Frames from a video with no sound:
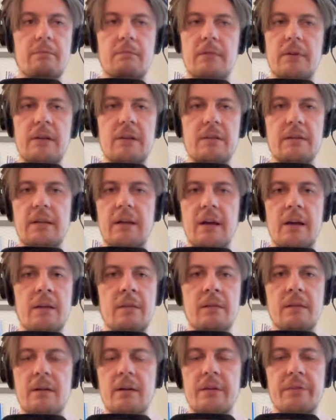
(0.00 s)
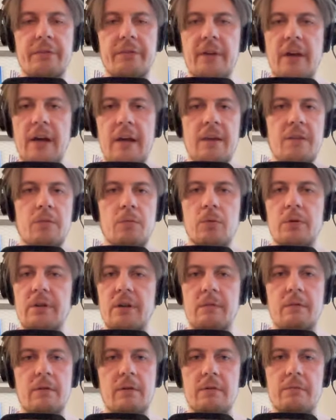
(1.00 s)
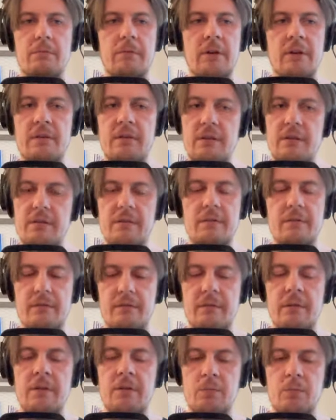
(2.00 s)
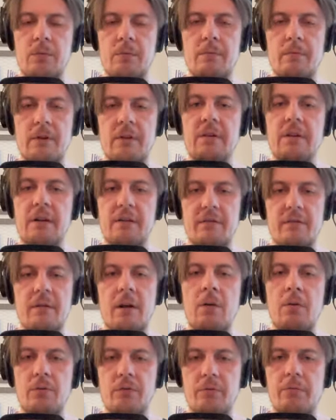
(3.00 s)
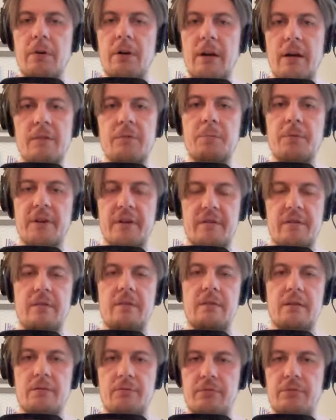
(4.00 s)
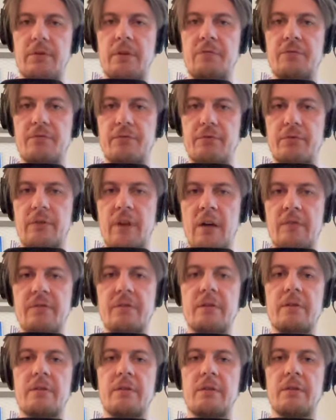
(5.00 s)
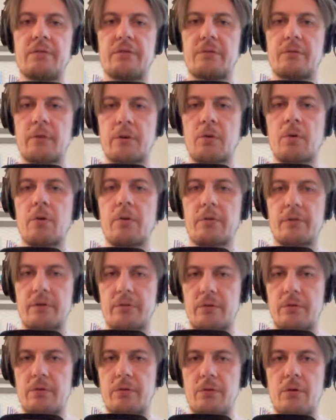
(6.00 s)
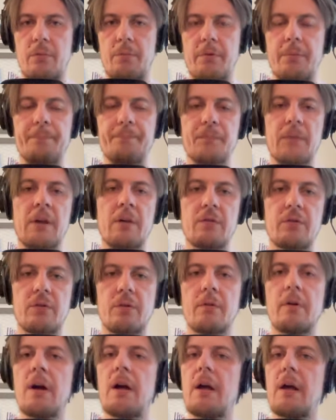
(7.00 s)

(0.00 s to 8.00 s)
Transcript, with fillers: it can contain whatever and it's it it can sound really unpleasant if if nothing is recorded on top yeah so